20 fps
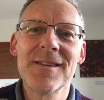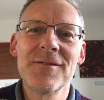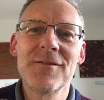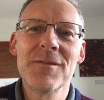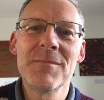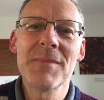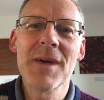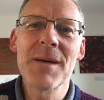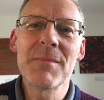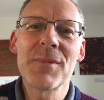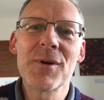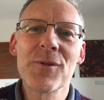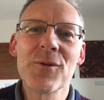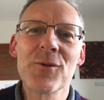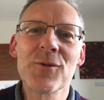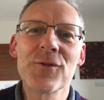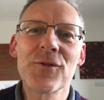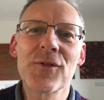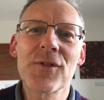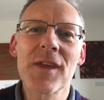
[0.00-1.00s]
Remember
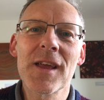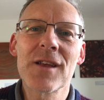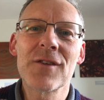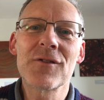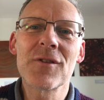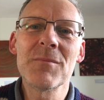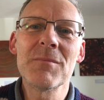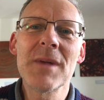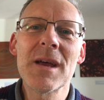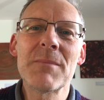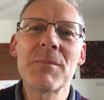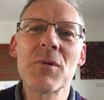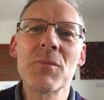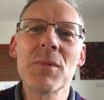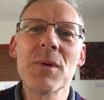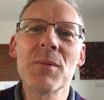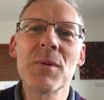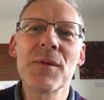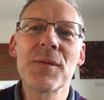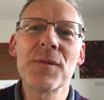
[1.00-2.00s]
those things. Remember
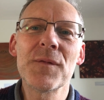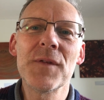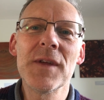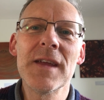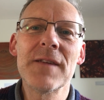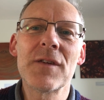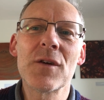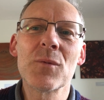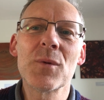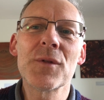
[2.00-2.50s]
me with favour,